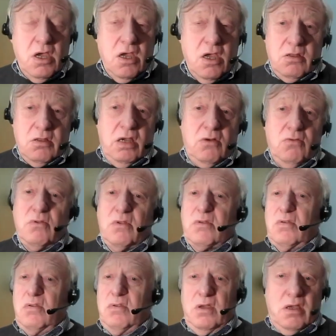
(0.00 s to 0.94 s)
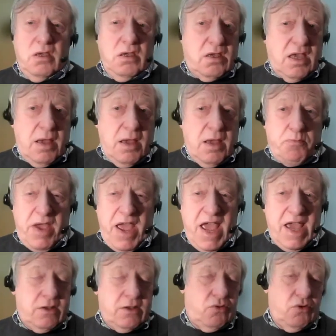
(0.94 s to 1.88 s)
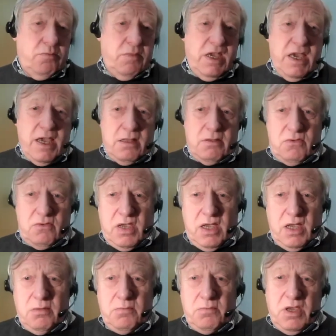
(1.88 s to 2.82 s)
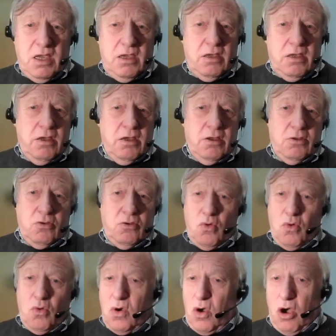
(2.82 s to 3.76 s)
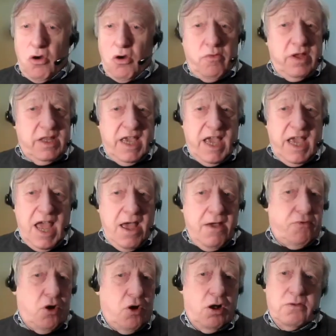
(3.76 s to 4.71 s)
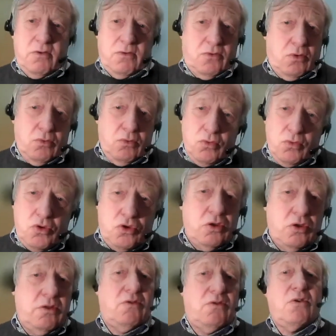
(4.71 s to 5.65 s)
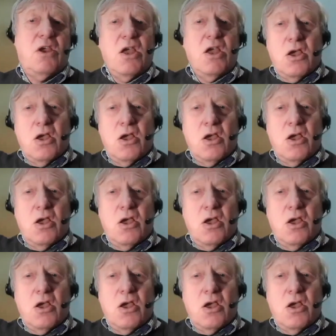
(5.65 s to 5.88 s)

don't come back to me and tell me you already have all the solutions,